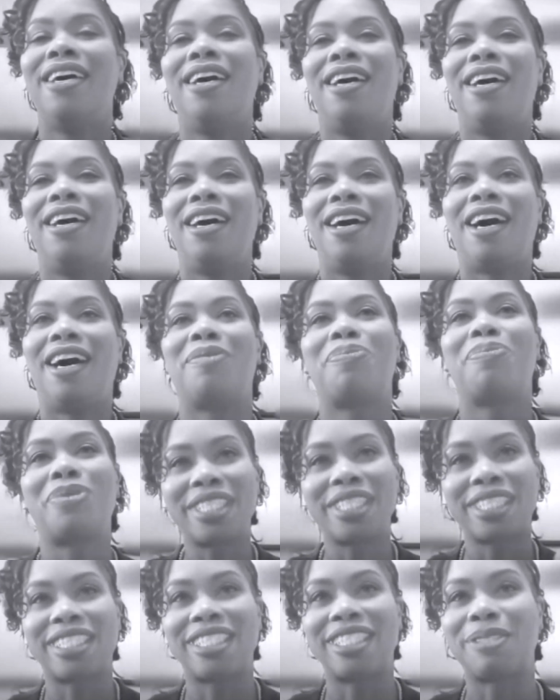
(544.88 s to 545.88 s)
I
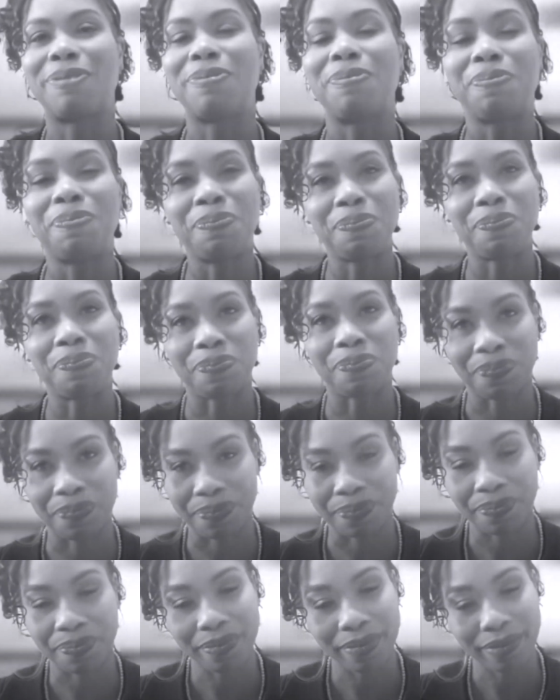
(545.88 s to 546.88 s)
pushed him,
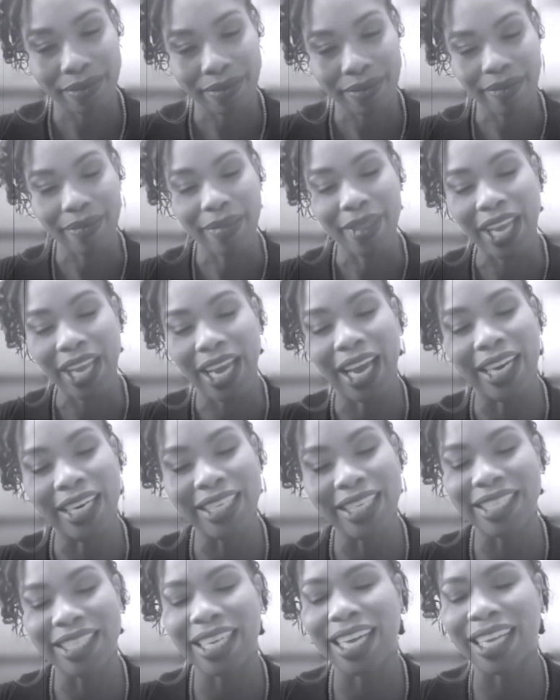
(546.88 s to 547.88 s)
and he
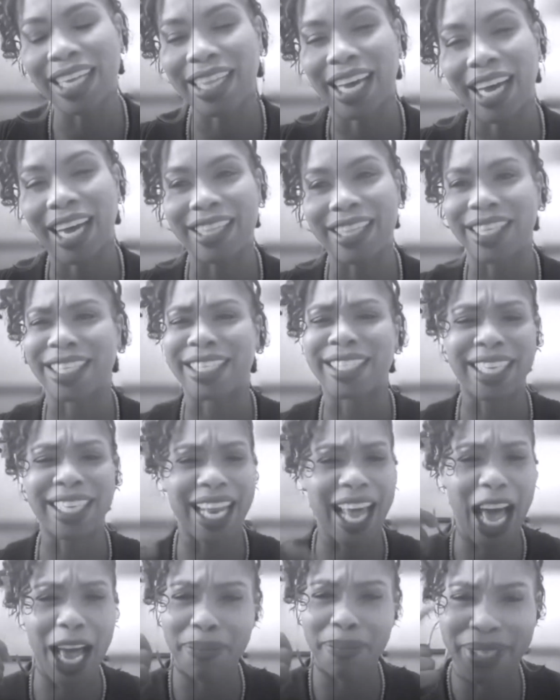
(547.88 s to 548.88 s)
said that the
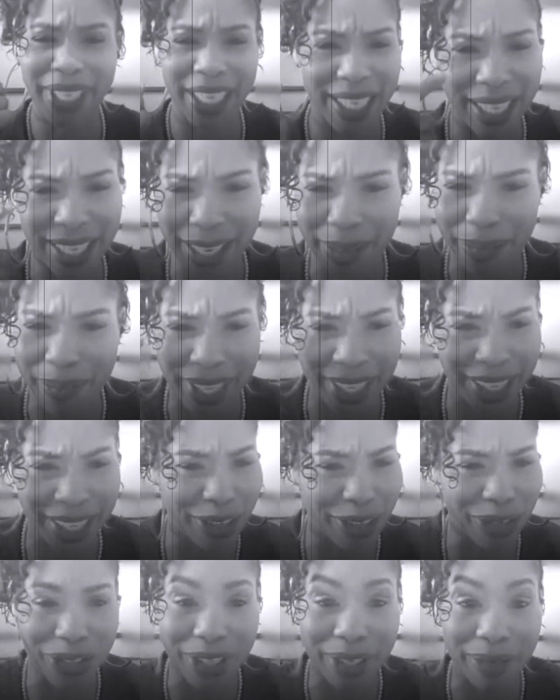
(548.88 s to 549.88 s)
slap did something
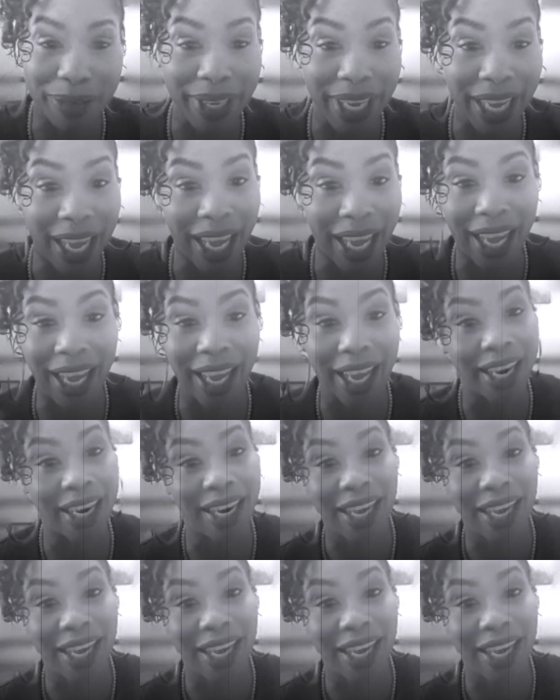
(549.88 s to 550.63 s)
to him, and